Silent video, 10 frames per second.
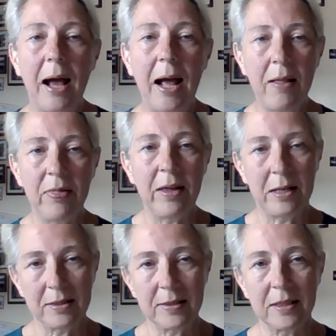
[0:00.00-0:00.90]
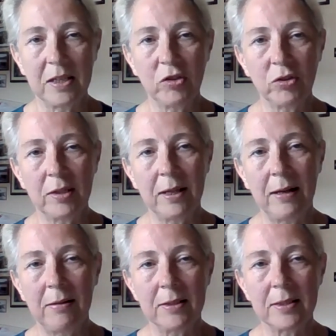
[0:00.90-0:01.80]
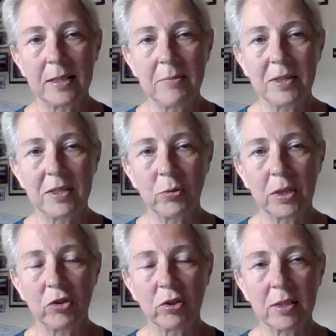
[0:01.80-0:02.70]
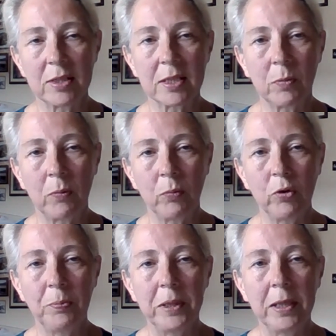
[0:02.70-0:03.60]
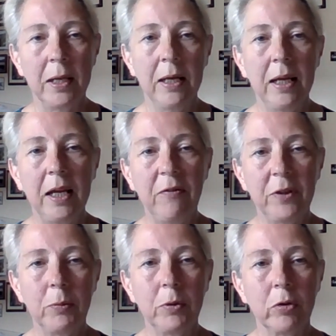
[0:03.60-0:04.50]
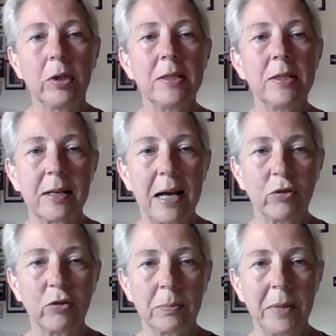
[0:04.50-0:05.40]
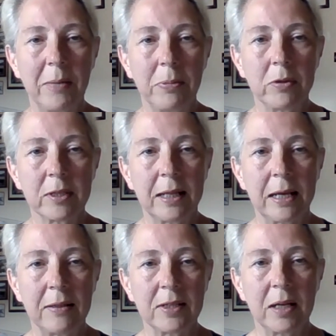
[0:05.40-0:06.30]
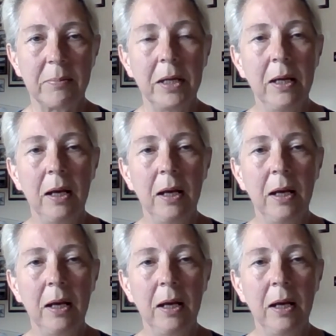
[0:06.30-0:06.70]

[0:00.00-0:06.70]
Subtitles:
At that stage, they're then in the same situation as someone would be if they were going into natural menopause at that time.